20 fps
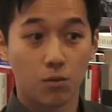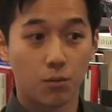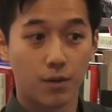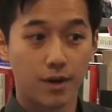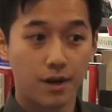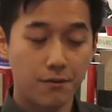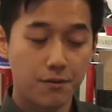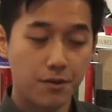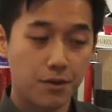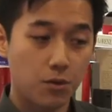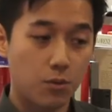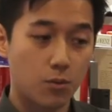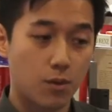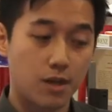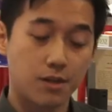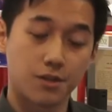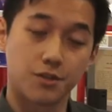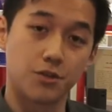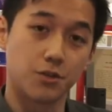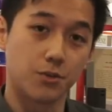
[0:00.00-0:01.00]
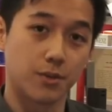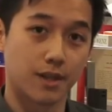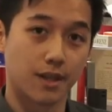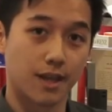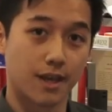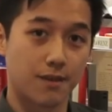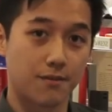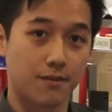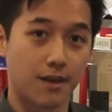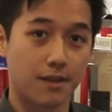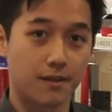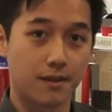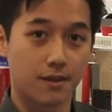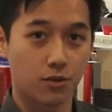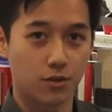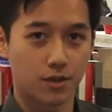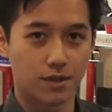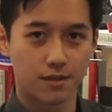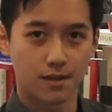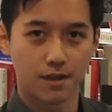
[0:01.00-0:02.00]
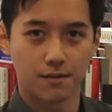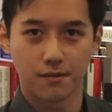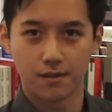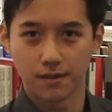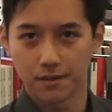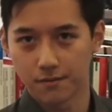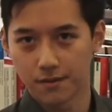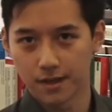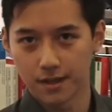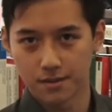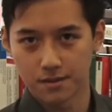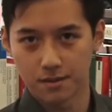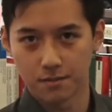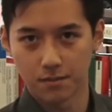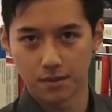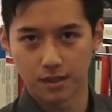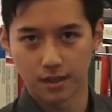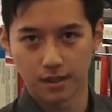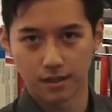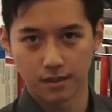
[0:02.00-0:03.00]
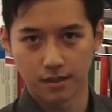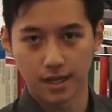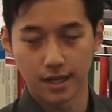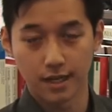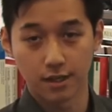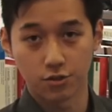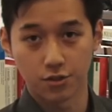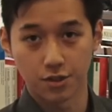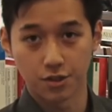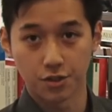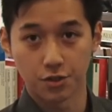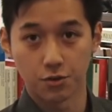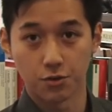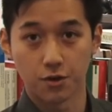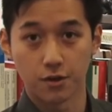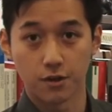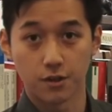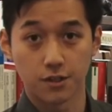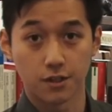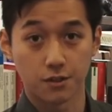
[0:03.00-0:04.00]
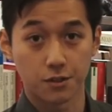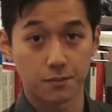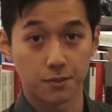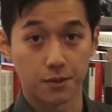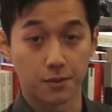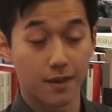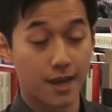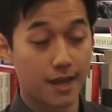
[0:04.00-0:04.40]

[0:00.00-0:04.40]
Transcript: Whatever you want to do in life, I think you can definitely find something that interests you here at Sciences Po.